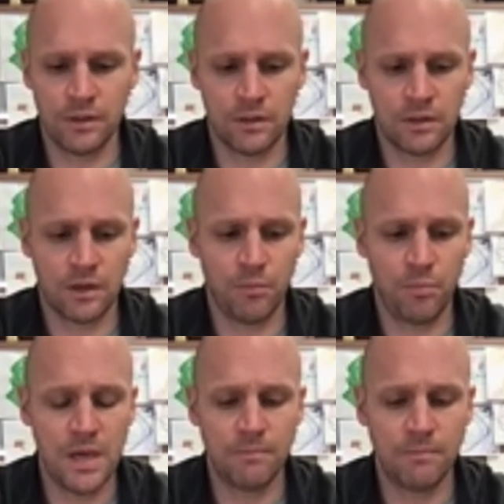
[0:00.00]
to, to
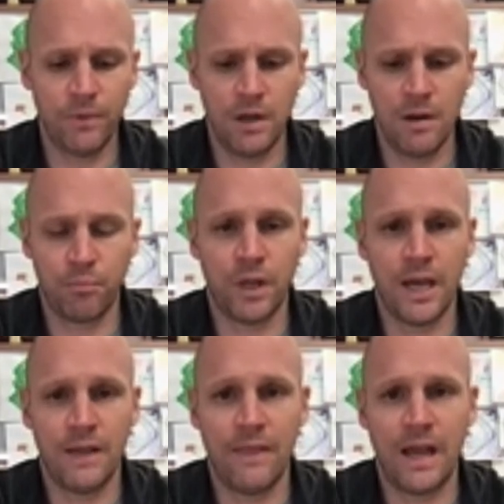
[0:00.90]
compete and,
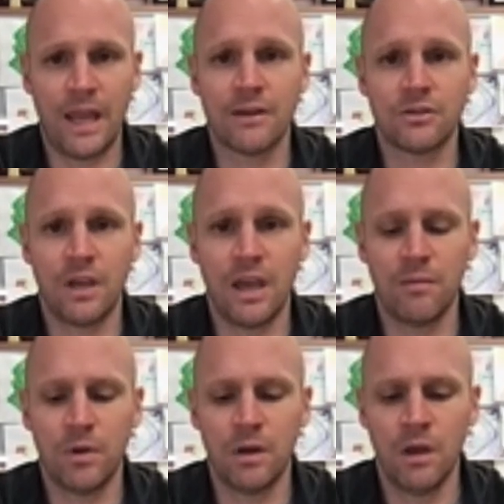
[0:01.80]
play in that last
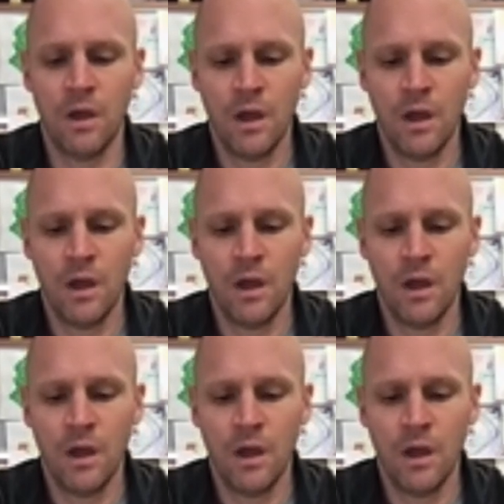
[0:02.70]
game and